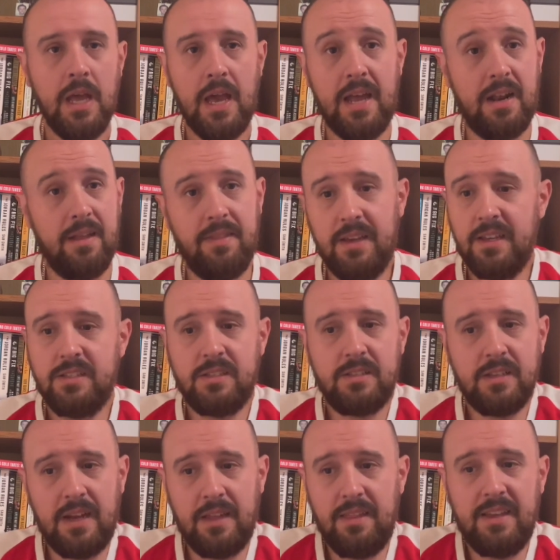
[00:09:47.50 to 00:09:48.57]
and I think
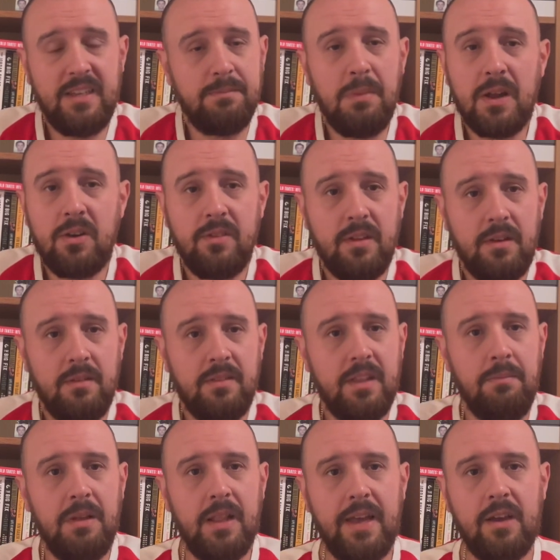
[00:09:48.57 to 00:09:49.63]
he's better than
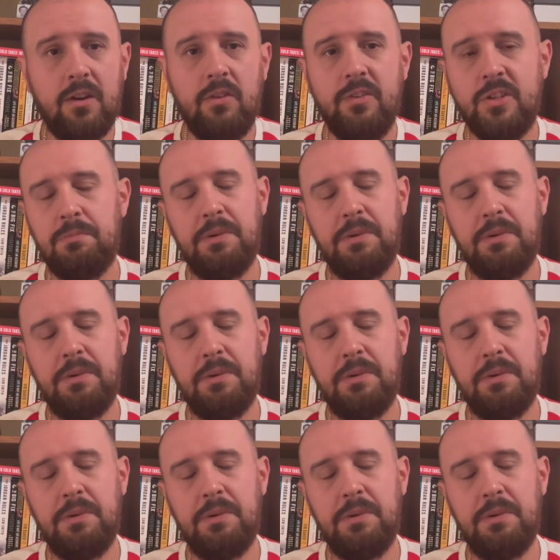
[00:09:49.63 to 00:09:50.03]
Milenkovic.